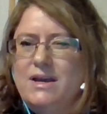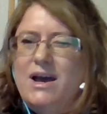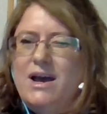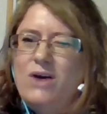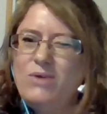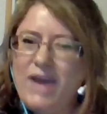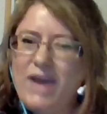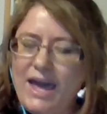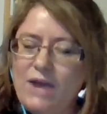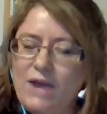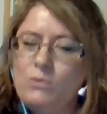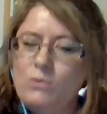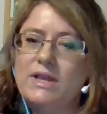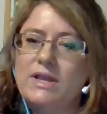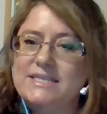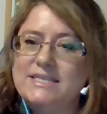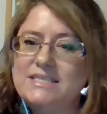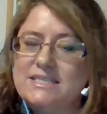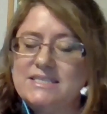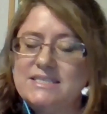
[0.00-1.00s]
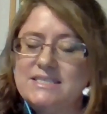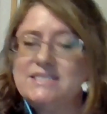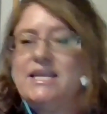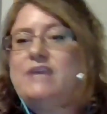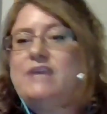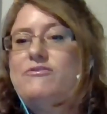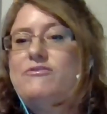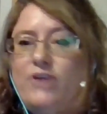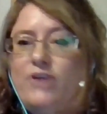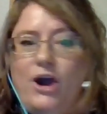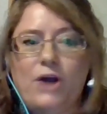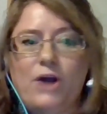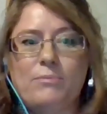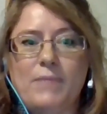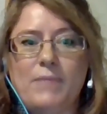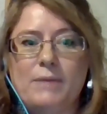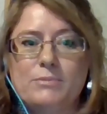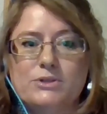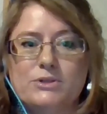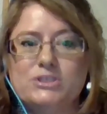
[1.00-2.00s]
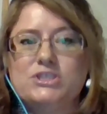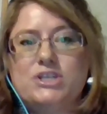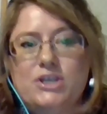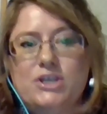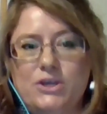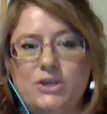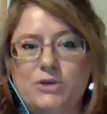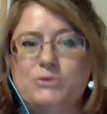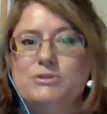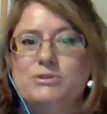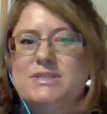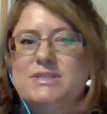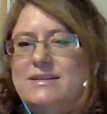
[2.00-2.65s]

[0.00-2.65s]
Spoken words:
Okay, well, is it safe for our members to use,